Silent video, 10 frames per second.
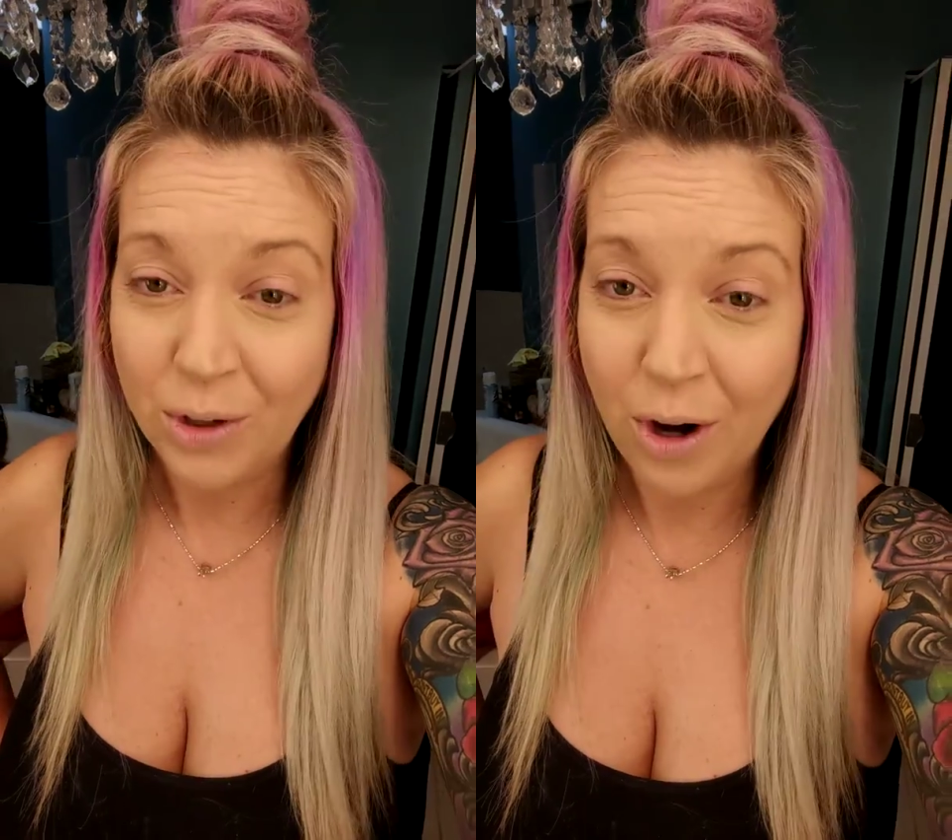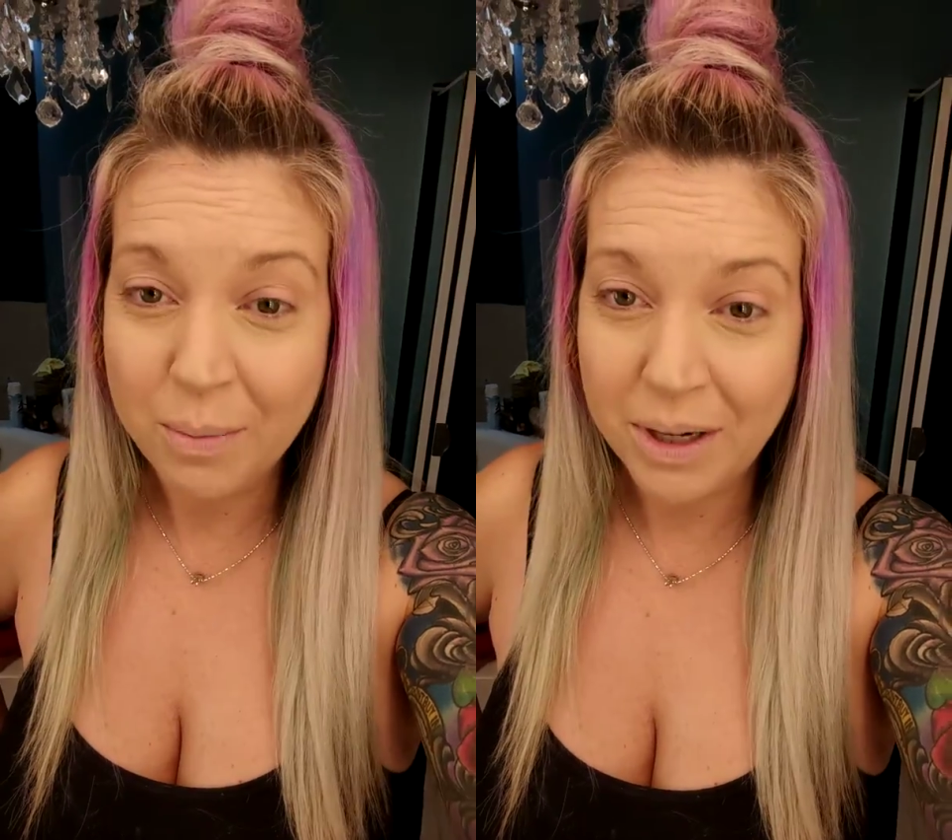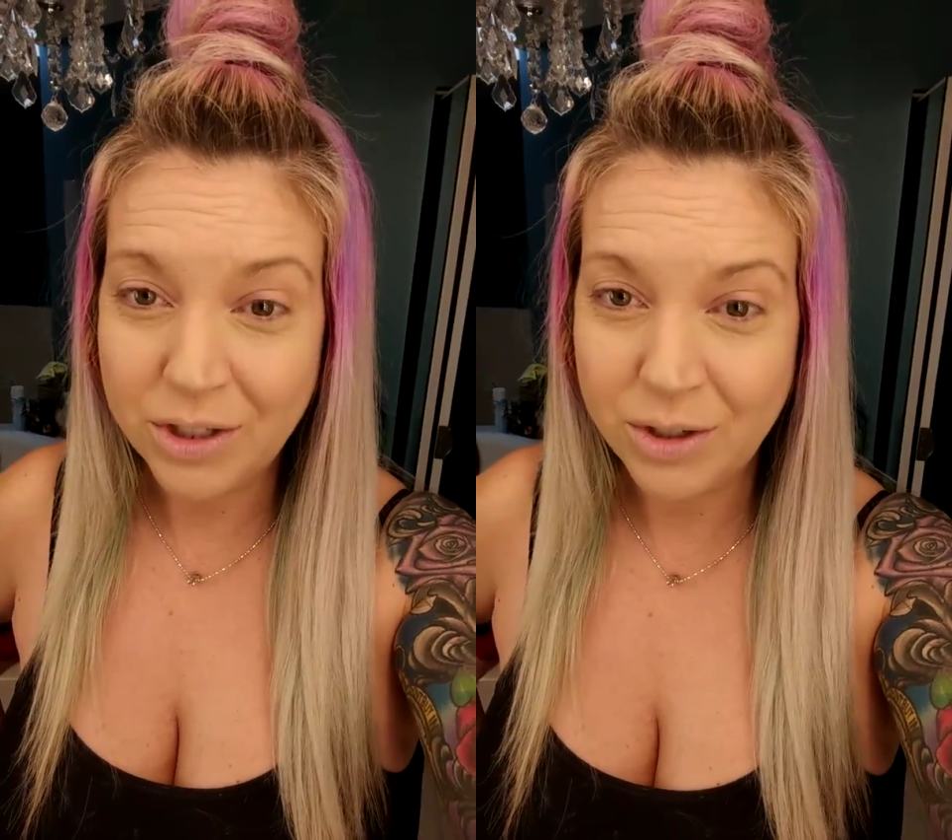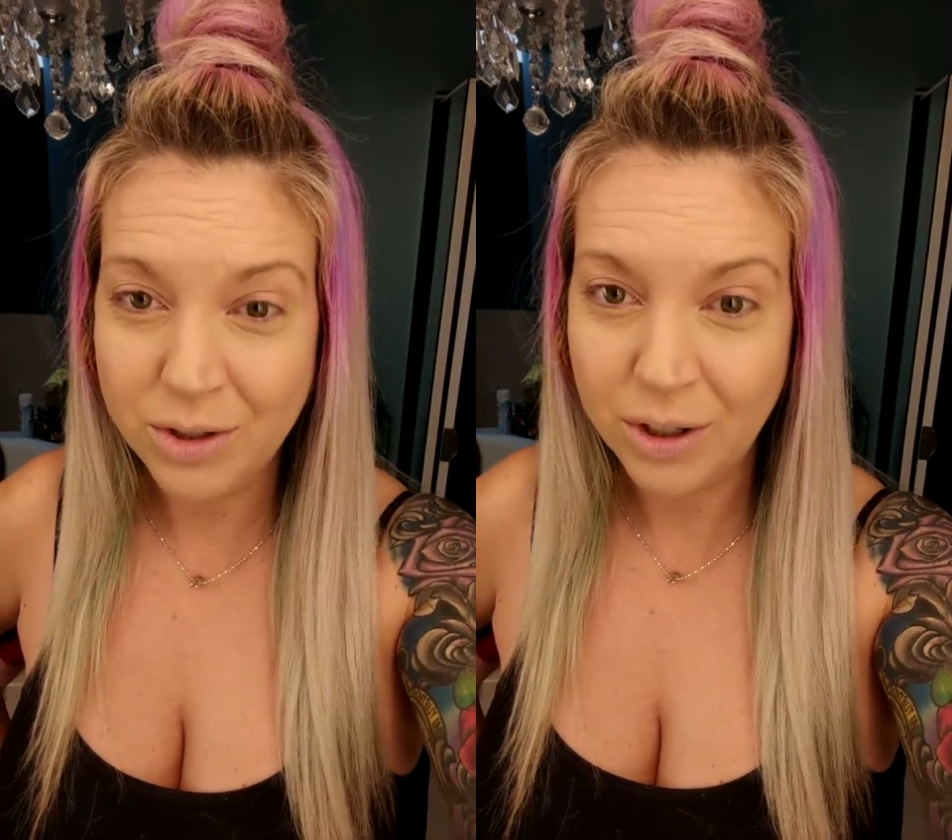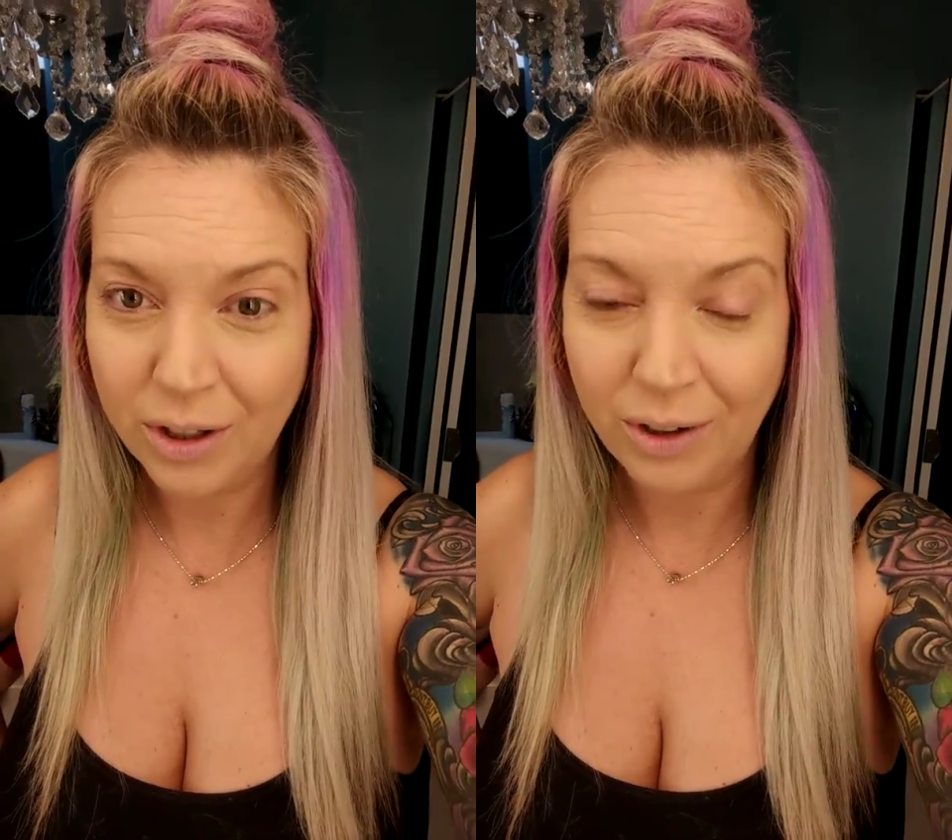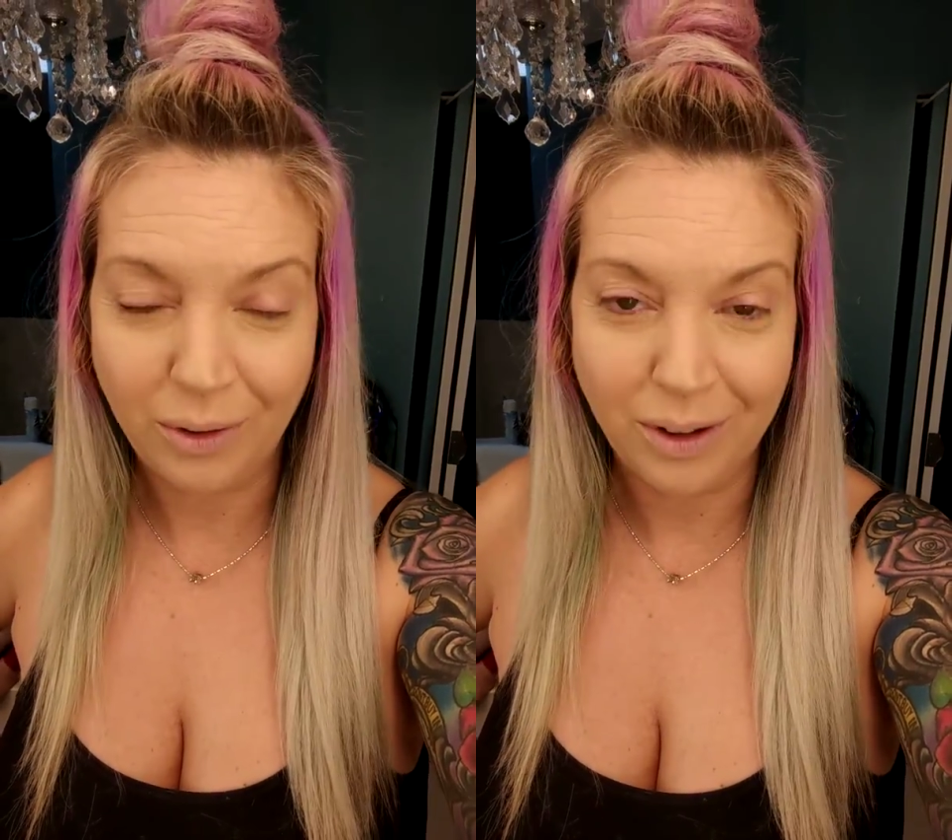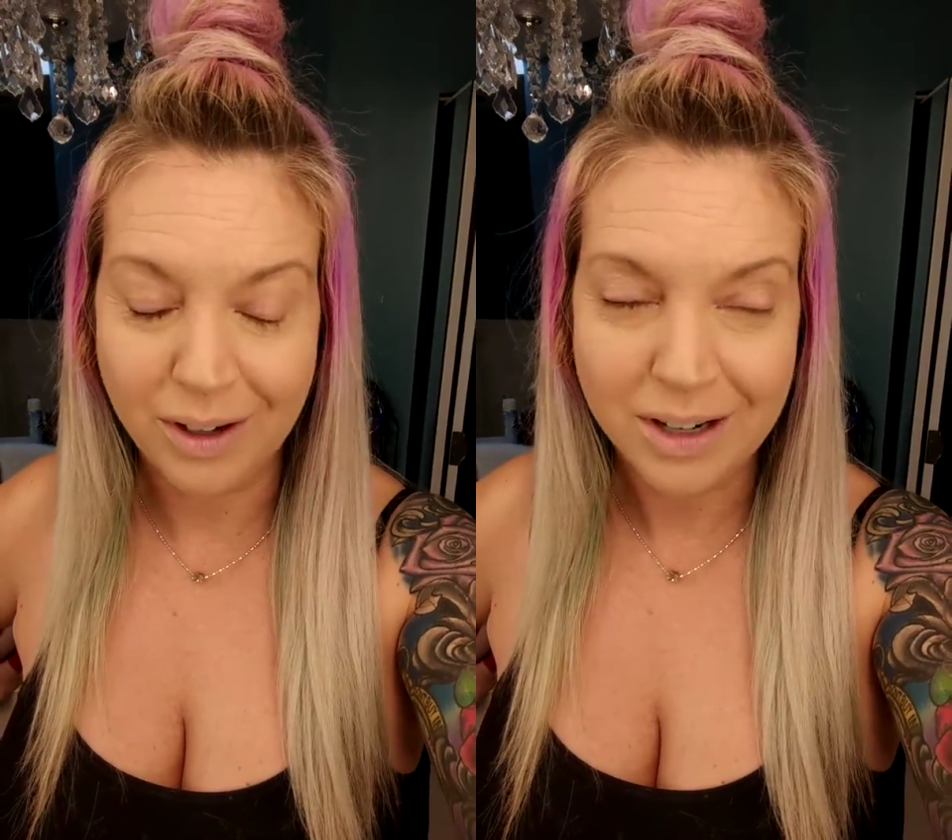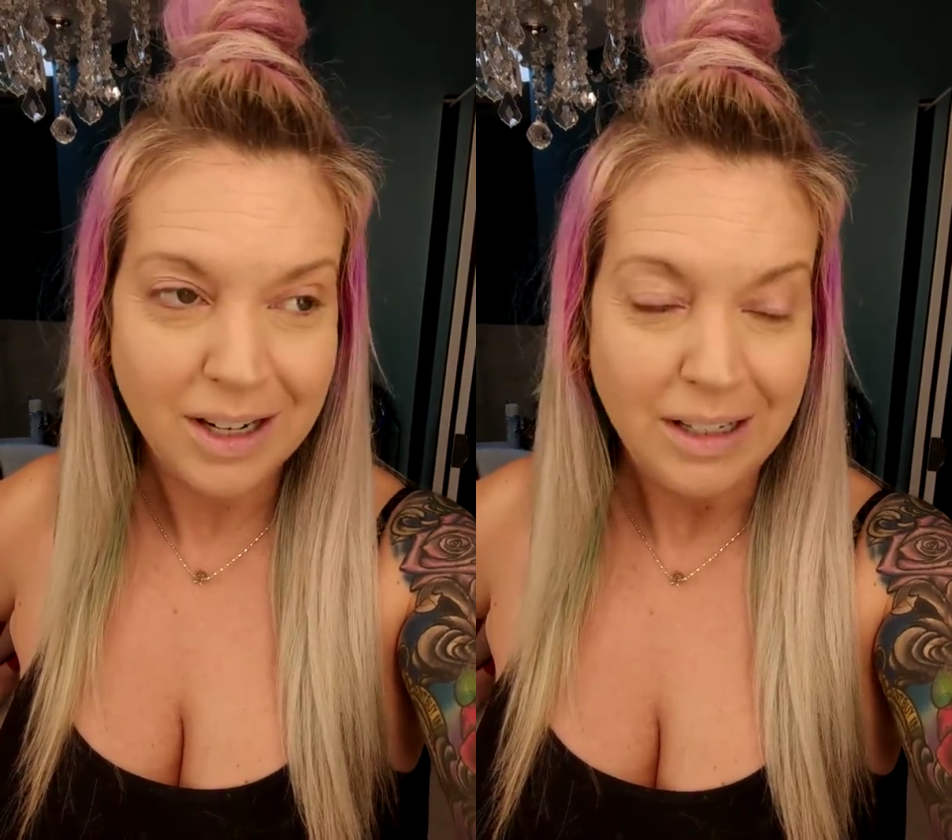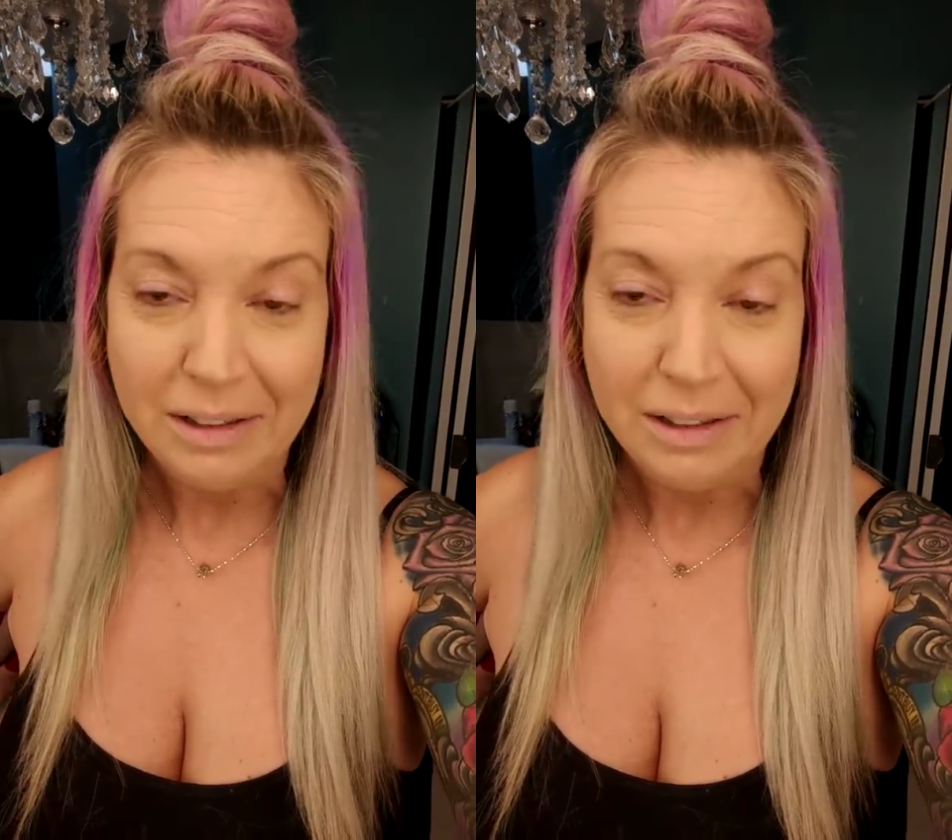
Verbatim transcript: Carmex user or